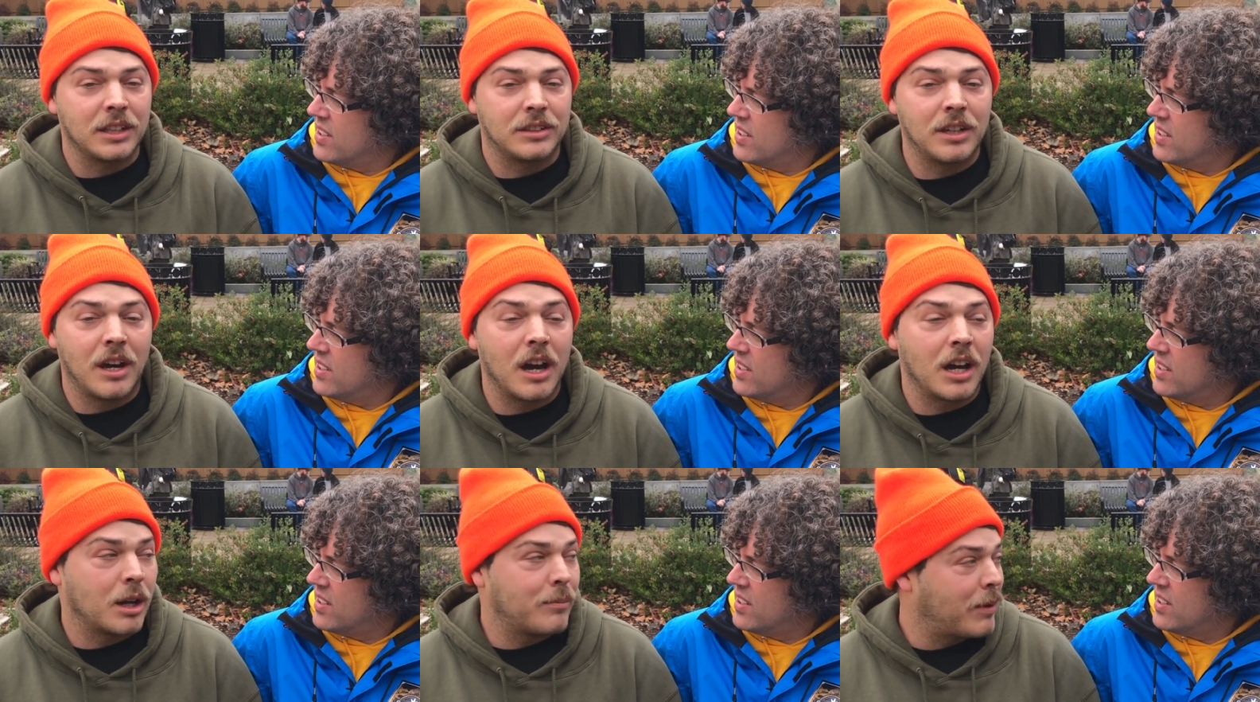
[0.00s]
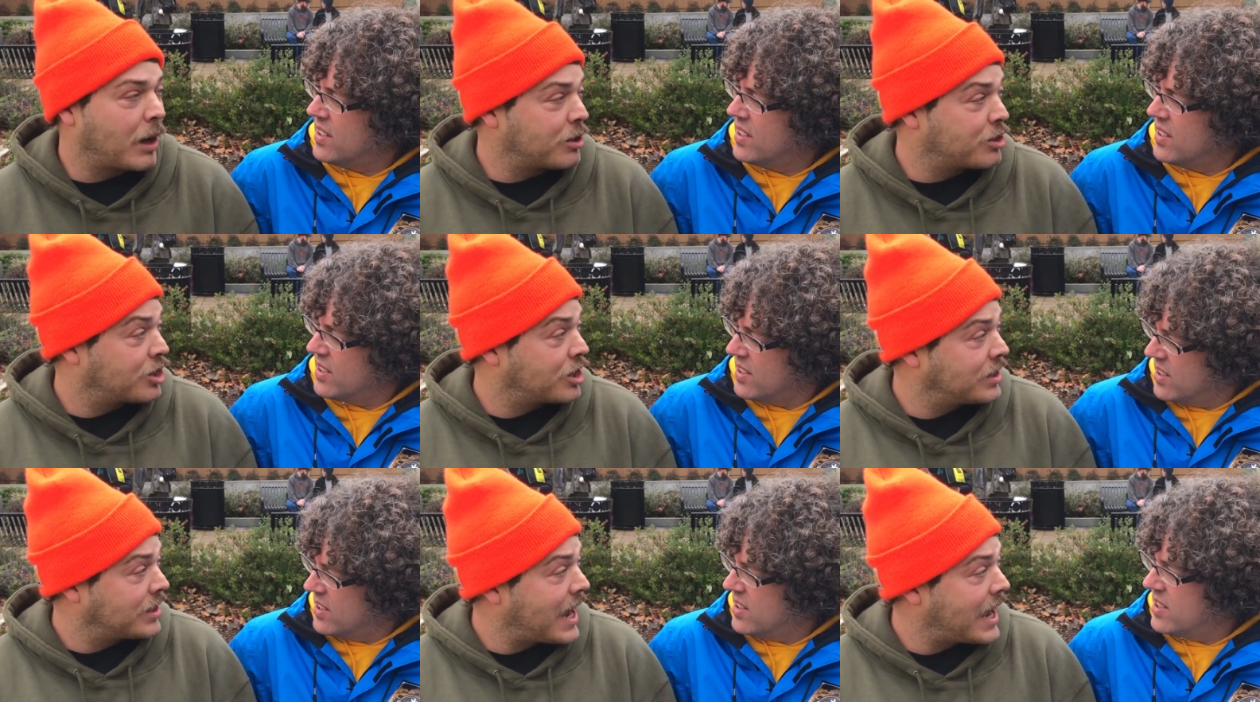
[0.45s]
Speaker 1: to talk about
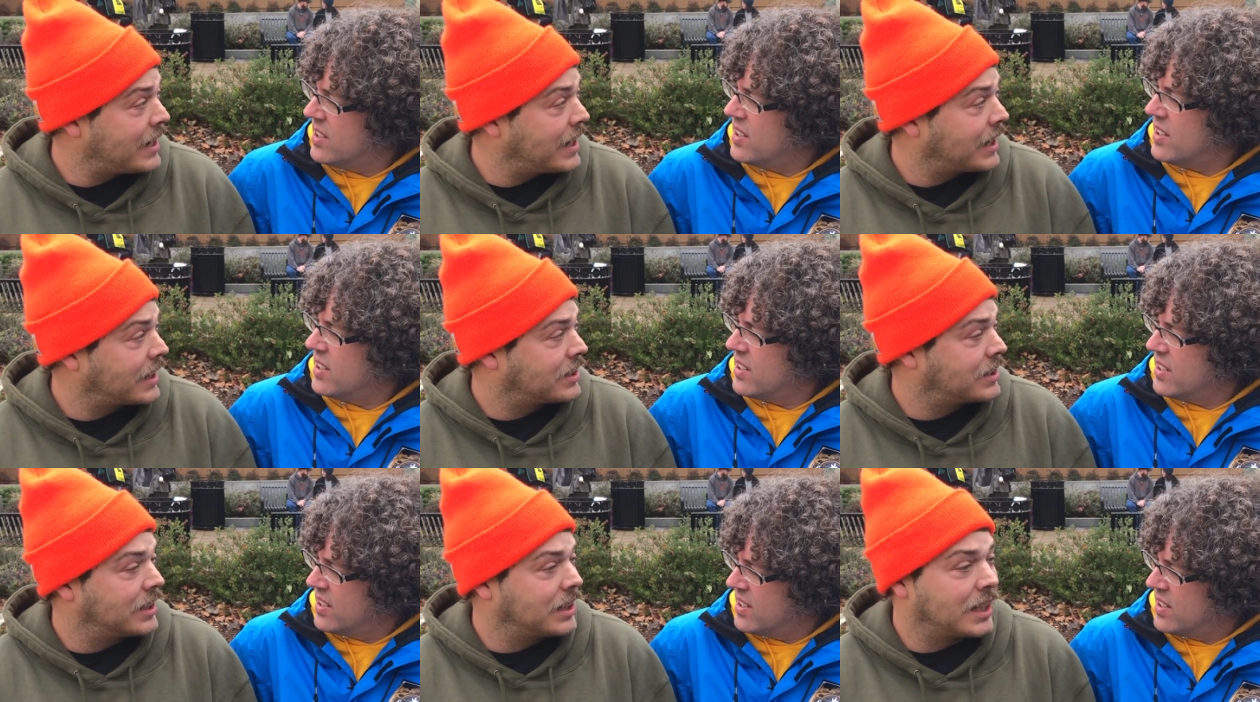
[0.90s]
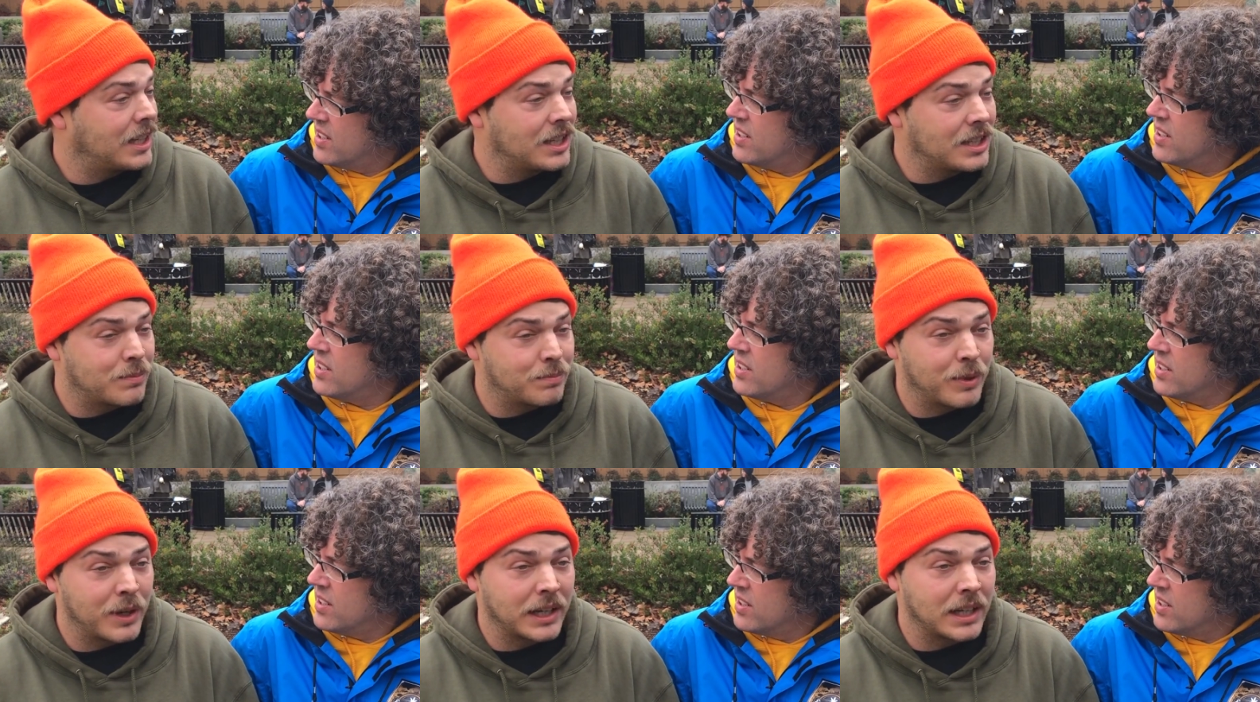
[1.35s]
genetics, and he's
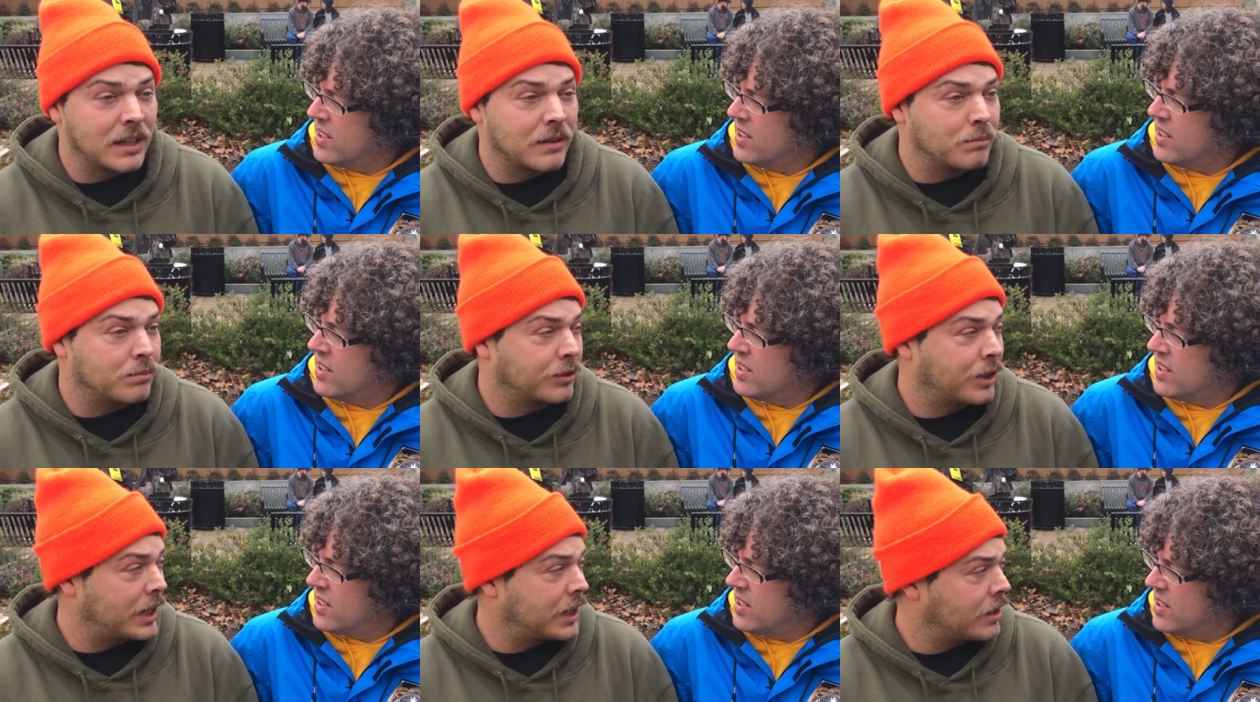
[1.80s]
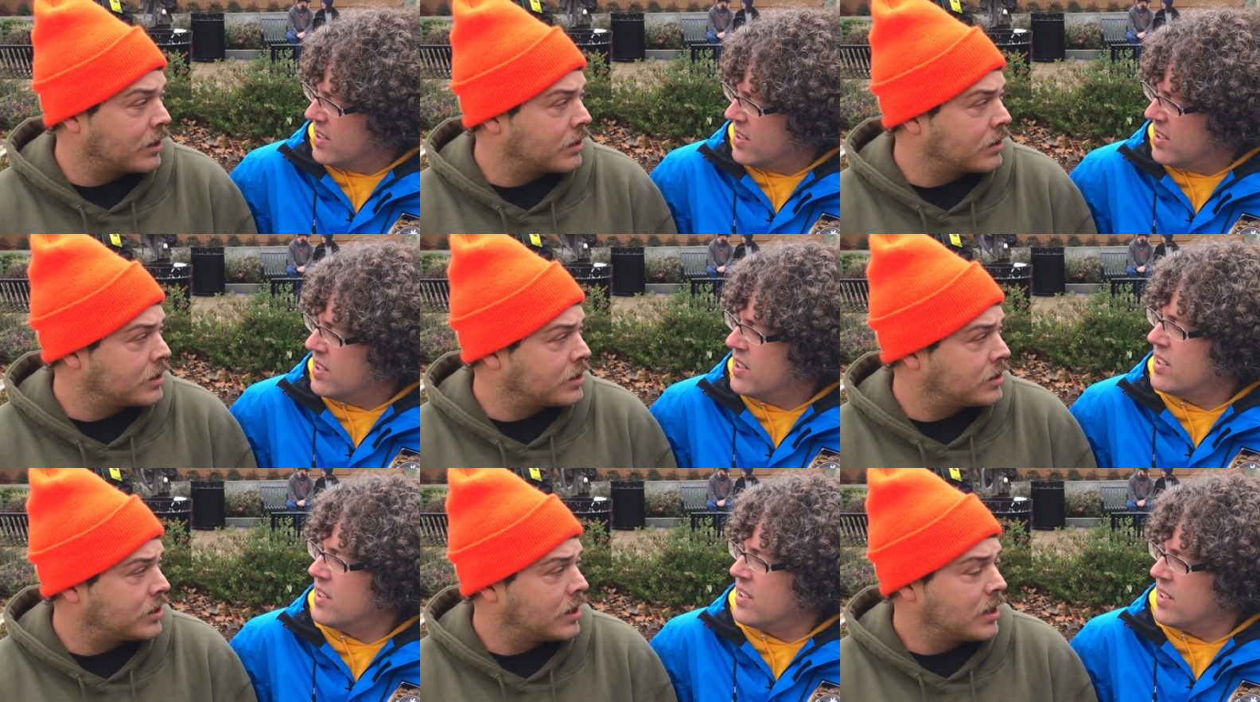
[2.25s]
bringing in
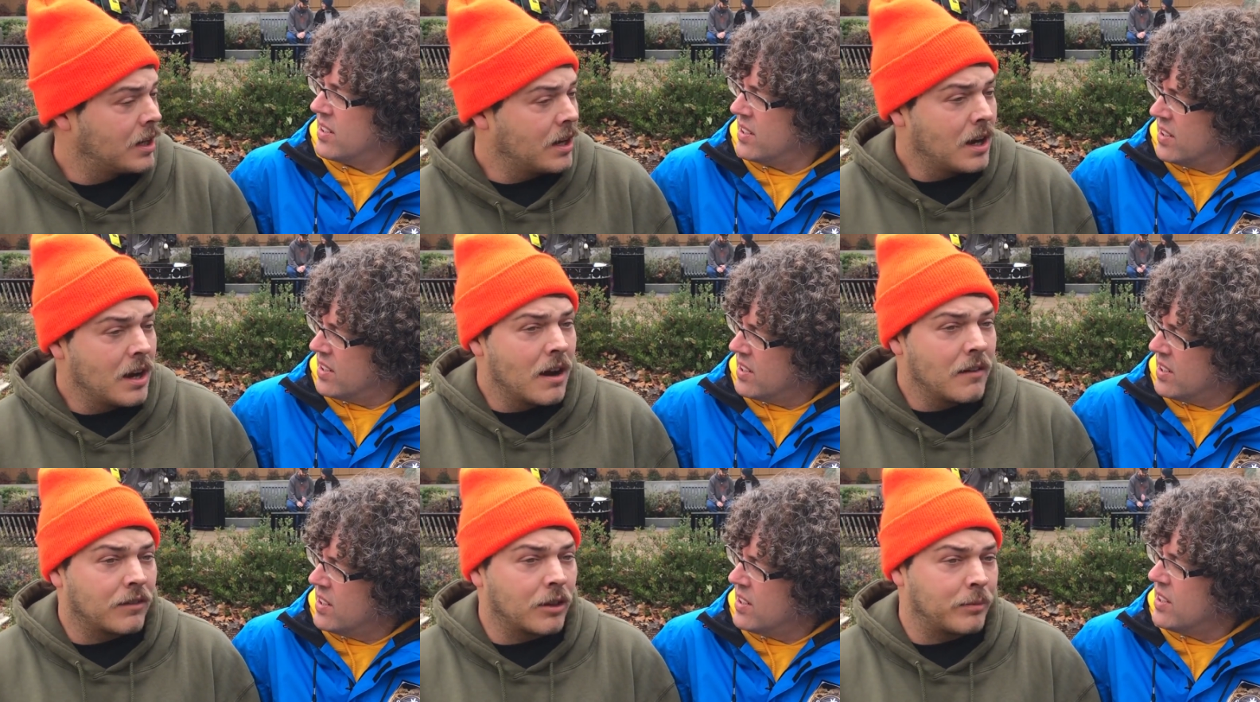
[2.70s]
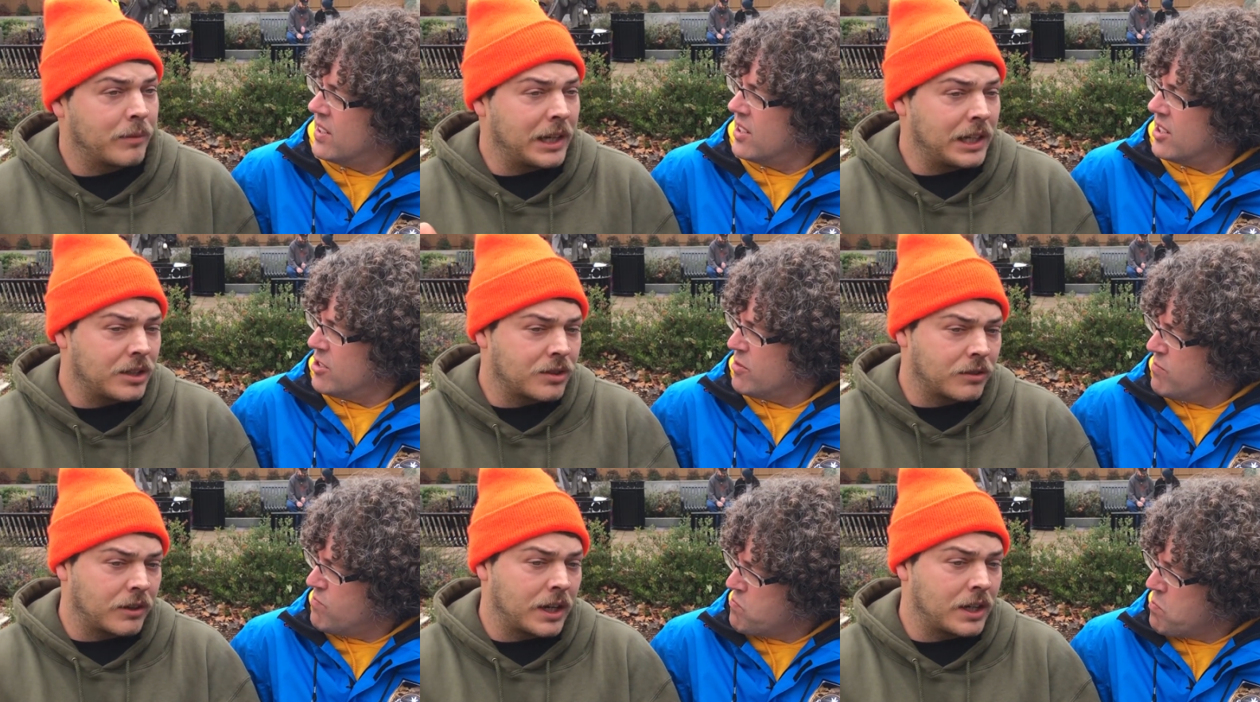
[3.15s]
breeders from
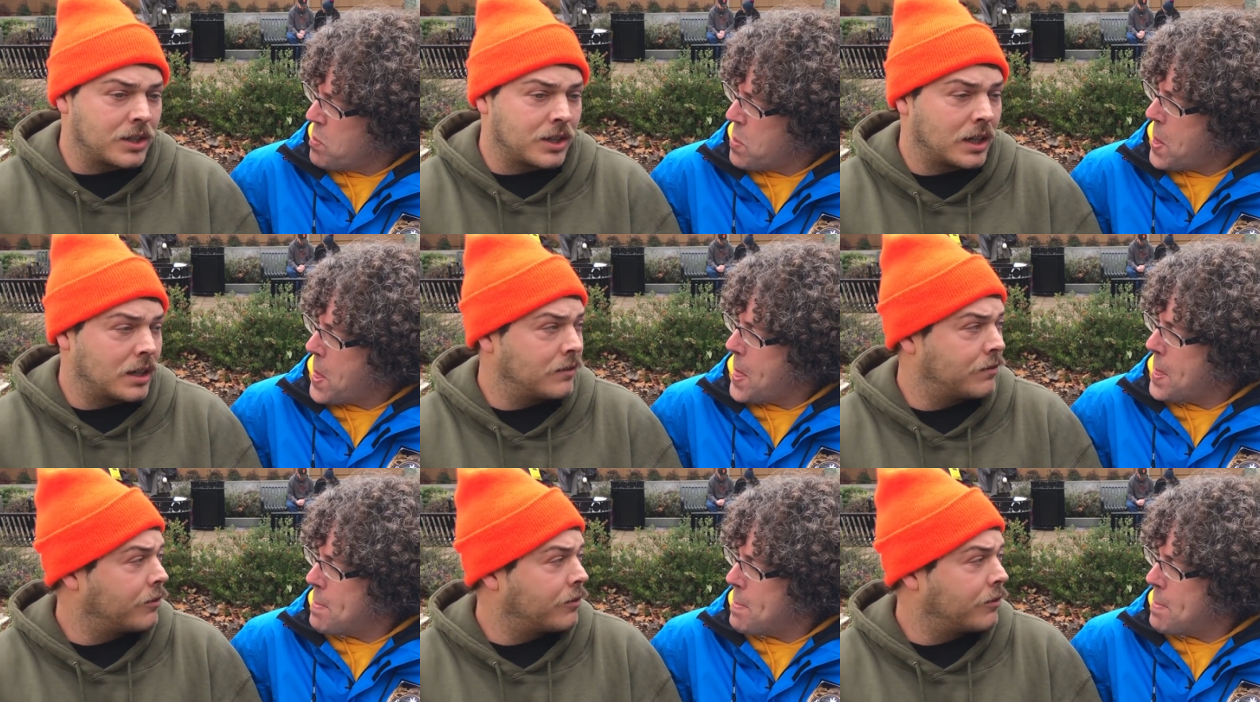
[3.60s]
each region.